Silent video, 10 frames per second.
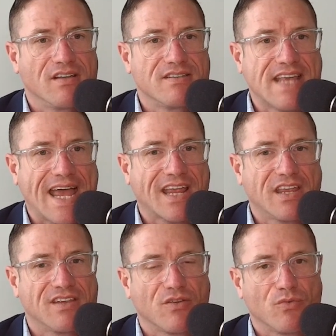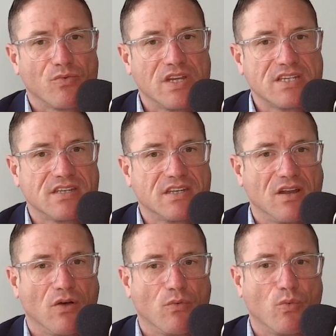Zach is a
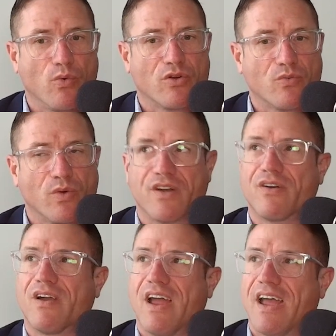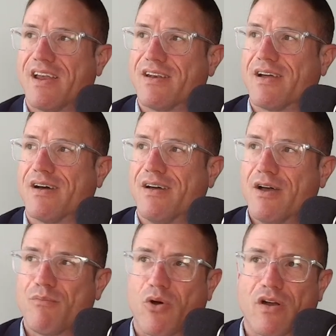recent award winner and
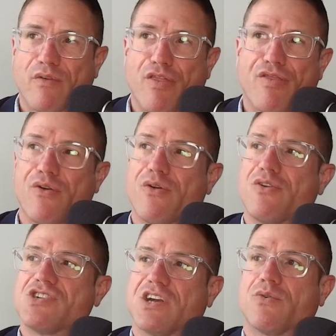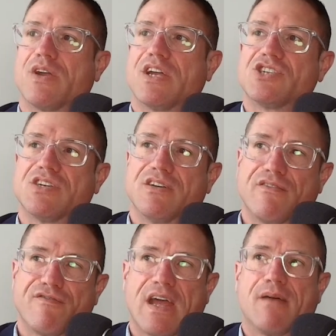part of a
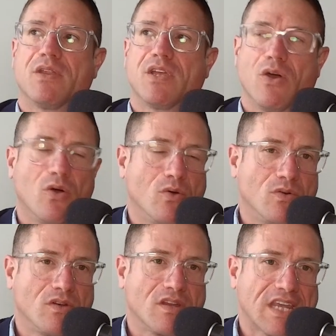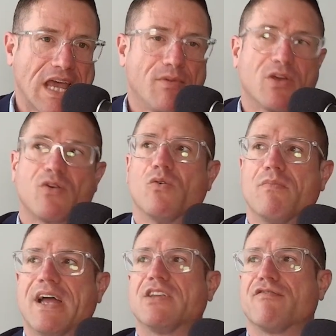third-generation family-owned chemical
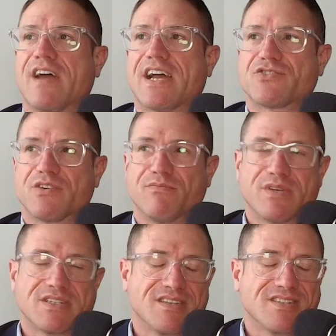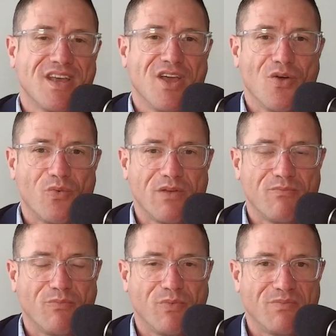manufacturing business.
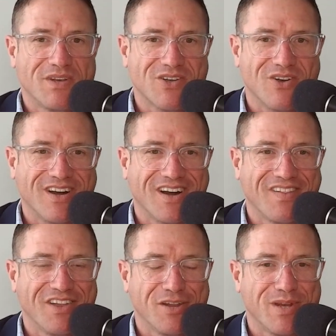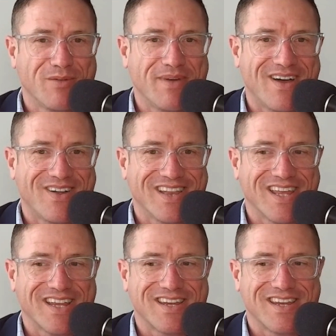We've been talking a little bit about
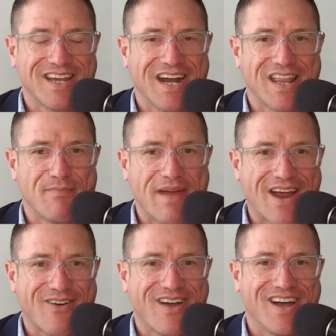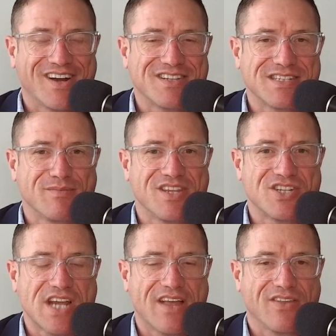kind of the background and some of the
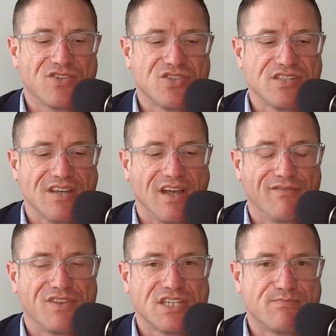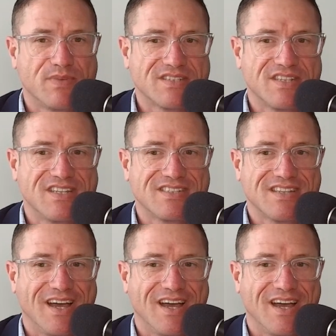challenges of this business.